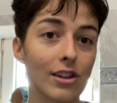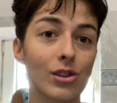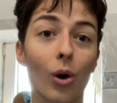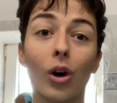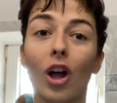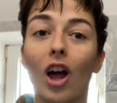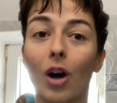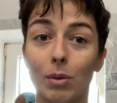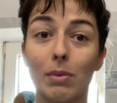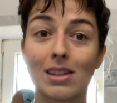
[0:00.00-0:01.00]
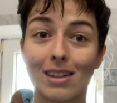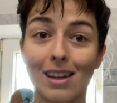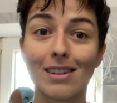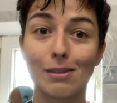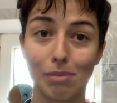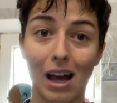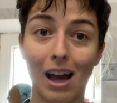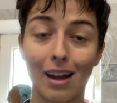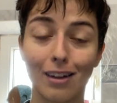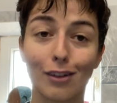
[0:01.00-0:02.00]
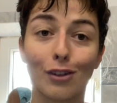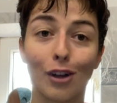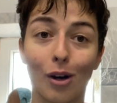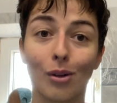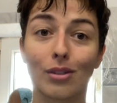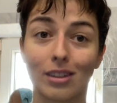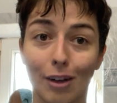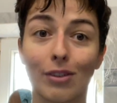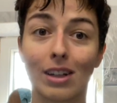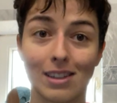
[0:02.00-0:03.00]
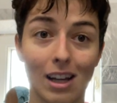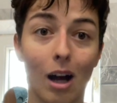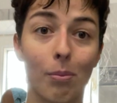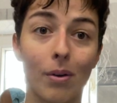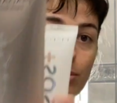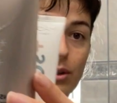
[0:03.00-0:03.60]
So when my skin is bad, you know something is up.